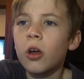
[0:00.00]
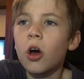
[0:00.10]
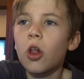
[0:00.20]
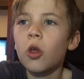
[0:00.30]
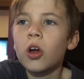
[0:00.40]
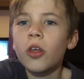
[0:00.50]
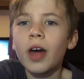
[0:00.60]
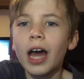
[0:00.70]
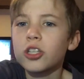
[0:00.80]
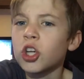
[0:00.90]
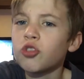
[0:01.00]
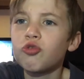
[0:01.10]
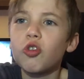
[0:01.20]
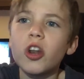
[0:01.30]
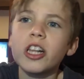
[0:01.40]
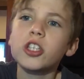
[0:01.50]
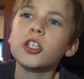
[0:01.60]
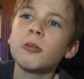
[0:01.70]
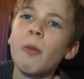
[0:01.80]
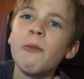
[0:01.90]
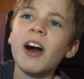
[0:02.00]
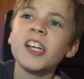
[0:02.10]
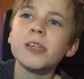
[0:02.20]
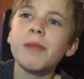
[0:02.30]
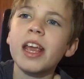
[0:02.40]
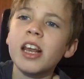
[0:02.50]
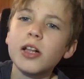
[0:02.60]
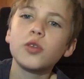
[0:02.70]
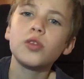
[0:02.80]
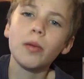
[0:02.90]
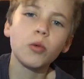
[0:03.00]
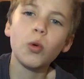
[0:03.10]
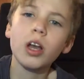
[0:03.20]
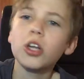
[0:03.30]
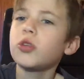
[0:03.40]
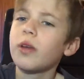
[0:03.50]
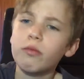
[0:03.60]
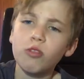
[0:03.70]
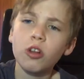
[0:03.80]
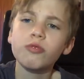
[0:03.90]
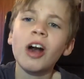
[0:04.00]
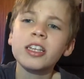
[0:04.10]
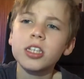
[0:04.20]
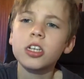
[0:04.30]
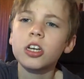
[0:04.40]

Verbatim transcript: Look at that, just run super fast and making it two times quicker so we can run as fast.